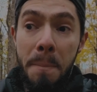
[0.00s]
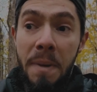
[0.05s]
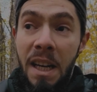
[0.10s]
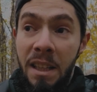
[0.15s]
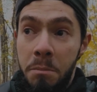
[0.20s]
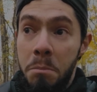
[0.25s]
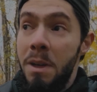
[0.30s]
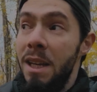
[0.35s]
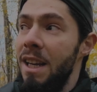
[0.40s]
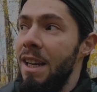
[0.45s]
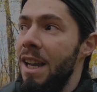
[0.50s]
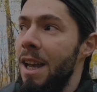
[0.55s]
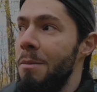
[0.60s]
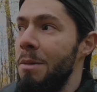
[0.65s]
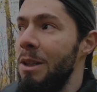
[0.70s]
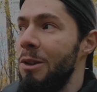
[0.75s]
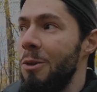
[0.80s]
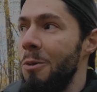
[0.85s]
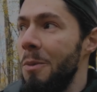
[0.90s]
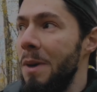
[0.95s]
not being
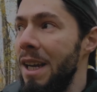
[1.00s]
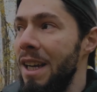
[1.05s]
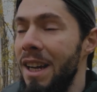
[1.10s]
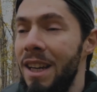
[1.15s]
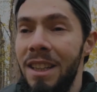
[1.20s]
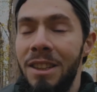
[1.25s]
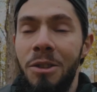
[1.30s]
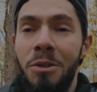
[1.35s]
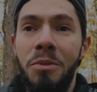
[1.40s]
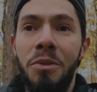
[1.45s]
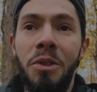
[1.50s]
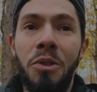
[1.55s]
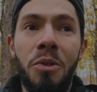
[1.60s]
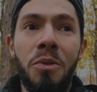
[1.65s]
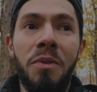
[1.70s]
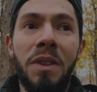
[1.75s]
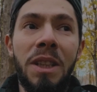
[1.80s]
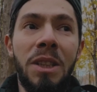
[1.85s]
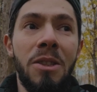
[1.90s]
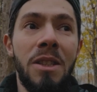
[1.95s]
able to make a lot of
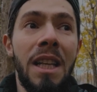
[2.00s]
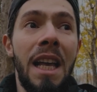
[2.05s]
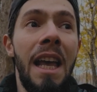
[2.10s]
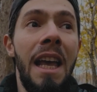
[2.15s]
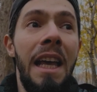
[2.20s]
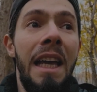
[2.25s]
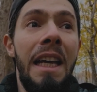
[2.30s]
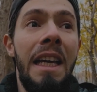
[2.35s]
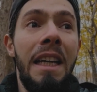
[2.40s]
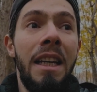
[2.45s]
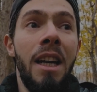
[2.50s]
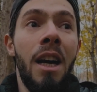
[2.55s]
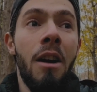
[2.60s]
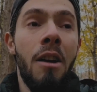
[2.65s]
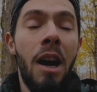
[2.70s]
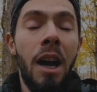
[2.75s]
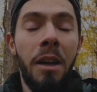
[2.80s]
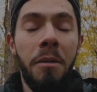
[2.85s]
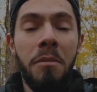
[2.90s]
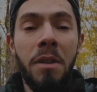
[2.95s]
YouTube videos.
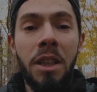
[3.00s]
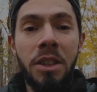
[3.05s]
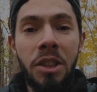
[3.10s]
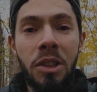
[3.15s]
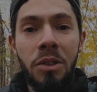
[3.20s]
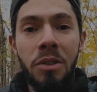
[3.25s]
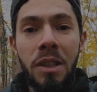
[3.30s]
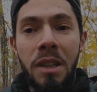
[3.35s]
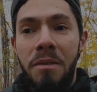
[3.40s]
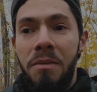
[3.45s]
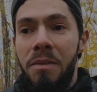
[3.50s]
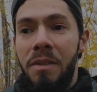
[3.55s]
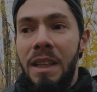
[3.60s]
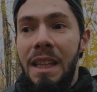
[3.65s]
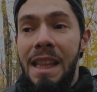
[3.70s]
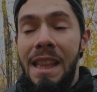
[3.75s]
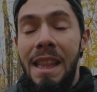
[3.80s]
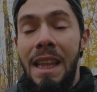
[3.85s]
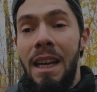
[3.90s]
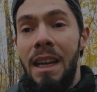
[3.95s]
Now I'm not sure if
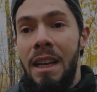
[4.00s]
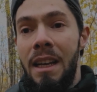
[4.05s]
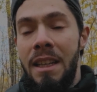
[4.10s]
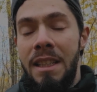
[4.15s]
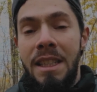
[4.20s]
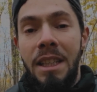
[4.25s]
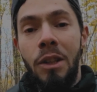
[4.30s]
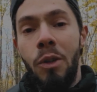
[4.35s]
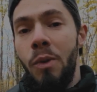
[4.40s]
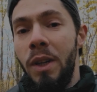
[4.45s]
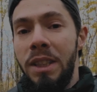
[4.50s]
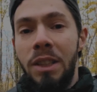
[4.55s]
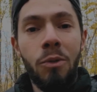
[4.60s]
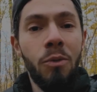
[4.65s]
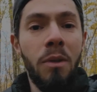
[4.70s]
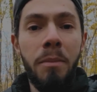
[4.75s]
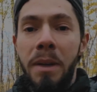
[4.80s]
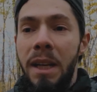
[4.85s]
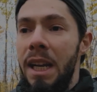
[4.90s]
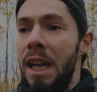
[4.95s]
the situation
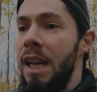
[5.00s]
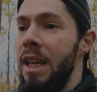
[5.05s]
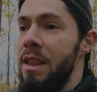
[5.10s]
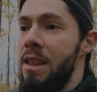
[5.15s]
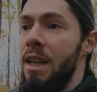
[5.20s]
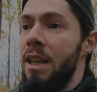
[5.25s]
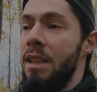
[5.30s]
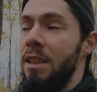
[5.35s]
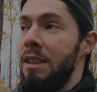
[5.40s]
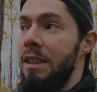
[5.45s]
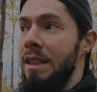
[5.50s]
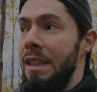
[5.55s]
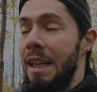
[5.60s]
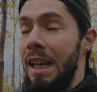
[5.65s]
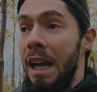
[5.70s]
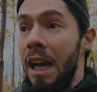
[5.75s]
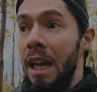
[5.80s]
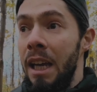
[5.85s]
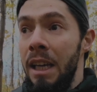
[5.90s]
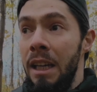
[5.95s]
will be like that.
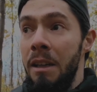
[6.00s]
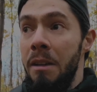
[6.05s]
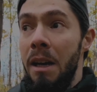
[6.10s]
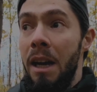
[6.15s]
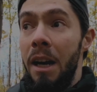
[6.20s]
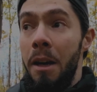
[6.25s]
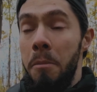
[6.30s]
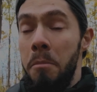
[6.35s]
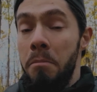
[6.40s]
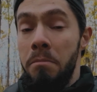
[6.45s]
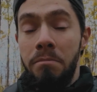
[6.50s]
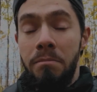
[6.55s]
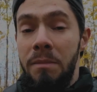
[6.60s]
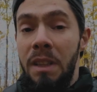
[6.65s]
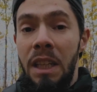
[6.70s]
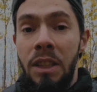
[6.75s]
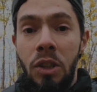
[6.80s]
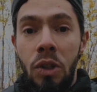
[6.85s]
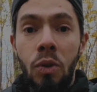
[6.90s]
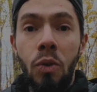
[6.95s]
I, I'm
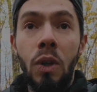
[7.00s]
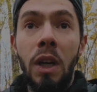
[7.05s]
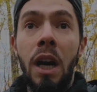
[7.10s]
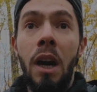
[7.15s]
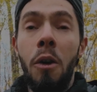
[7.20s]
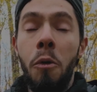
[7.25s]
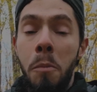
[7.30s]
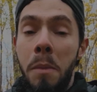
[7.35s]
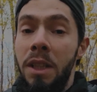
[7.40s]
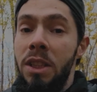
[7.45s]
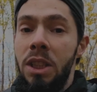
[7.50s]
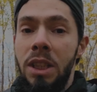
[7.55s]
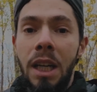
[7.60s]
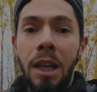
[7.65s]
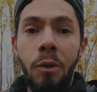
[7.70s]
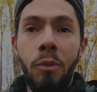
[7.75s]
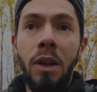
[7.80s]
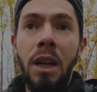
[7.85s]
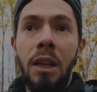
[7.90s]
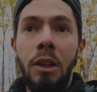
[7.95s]
not sure how much
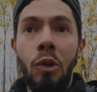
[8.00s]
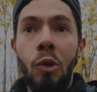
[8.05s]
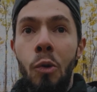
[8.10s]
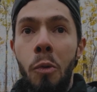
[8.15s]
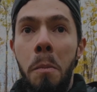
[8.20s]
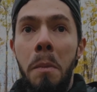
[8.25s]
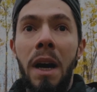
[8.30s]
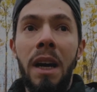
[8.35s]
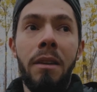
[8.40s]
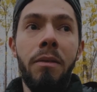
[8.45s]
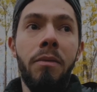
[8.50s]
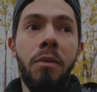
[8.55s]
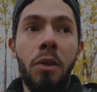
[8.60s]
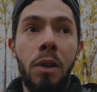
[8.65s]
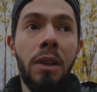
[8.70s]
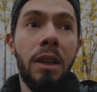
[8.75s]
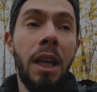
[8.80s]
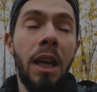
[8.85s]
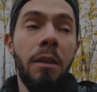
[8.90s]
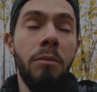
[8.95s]
I will do my
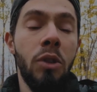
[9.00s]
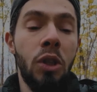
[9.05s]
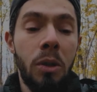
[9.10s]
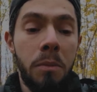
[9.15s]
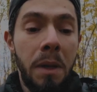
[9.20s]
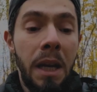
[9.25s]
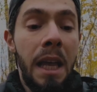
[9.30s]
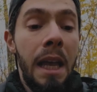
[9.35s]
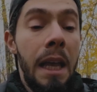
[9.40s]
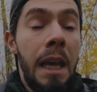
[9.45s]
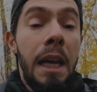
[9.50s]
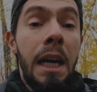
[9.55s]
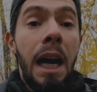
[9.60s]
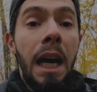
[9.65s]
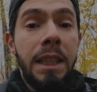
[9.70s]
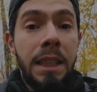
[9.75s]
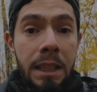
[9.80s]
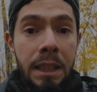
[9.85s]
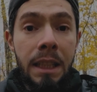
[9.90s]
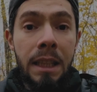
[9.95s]
full-time job.
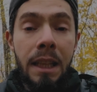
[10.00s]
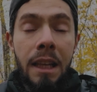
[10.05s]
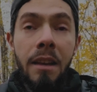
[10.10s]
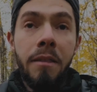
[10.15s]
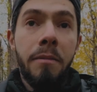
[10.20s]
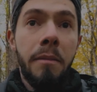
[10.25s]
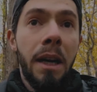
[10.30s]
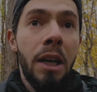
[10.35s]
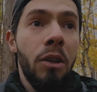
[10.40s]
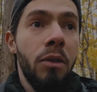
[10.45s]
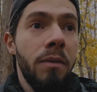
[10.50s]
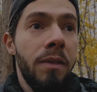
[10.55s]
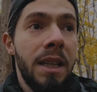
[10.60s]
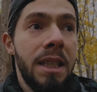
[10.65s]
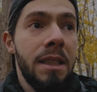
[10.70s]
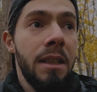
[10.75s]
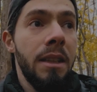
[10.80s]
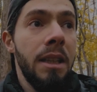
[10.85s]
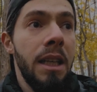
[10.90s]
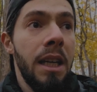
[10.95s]
I didn't leave my
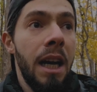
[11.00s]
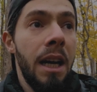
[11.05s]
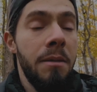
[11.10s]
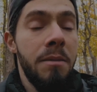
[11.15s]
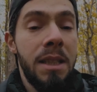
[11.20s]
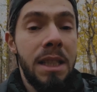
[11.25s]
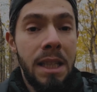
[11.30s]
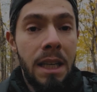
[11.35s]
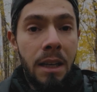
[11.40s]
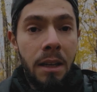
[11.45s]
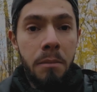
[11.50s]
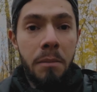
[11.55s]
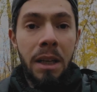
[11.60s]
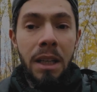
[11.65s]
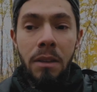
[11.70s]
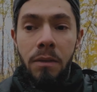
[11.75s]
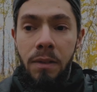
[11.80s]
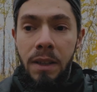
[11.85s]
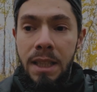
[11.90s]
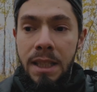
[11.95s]
university, I'm still in my
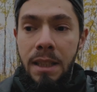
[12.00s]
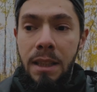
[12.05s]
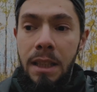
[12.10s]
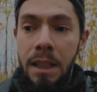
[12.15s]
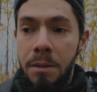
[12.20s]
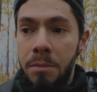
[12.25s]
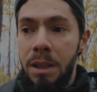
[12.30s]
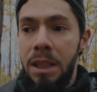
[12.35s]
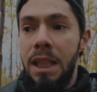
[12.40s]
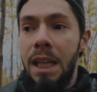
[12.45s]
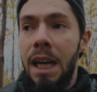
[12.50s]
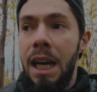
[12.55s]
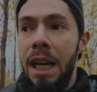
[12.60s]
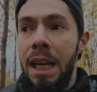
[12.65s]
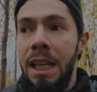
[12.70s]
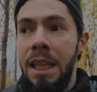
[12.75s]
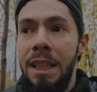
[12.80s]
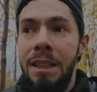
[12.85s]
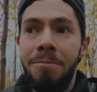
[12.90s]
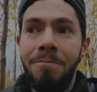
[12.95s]
university, but
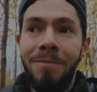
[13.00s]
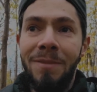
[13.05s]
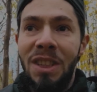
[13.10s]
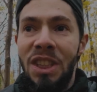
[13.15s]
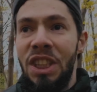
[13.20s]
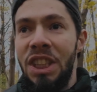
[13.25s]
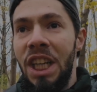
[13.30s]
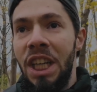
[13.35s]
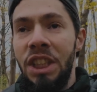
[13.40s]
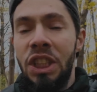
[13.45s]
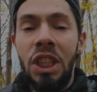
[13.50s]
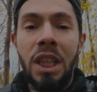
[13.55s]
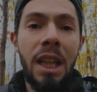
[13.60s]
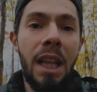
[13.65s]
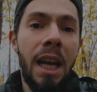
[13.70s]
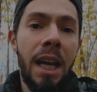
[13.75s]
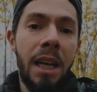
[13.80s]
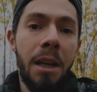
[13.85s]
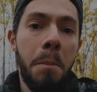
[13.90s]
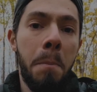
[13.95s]
I changed it
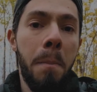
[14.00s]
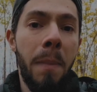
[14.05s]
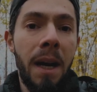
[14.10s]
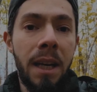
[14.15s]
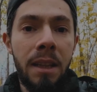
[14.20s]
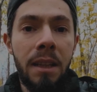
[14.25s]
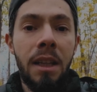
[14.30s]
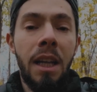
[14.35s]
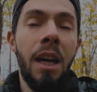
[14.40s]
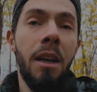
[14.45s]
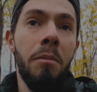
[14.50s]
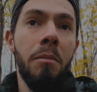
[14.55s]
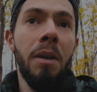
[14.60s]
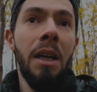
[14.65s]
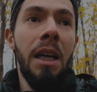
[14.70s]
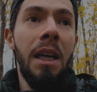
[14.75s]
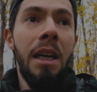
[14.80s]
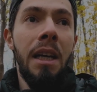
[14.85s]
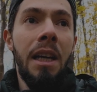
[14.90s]
like part-time,